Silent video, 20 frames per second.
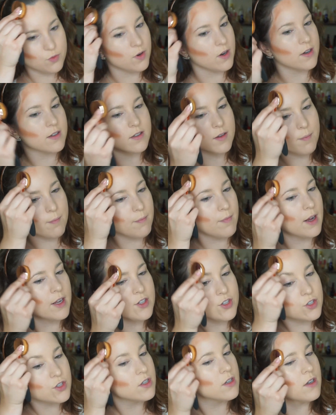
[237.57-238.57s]
to where it's a
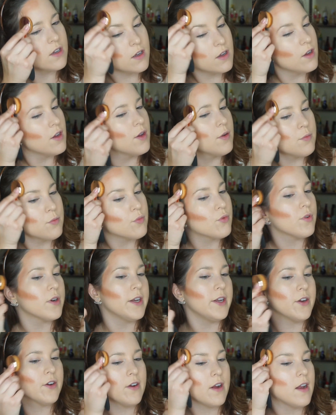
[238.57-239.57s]
much
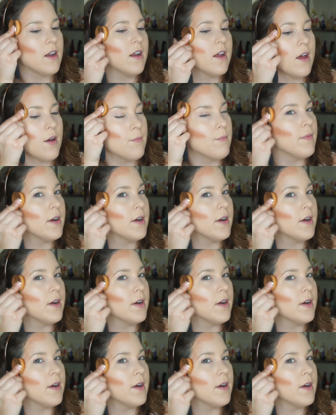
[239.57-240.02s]
prettier and a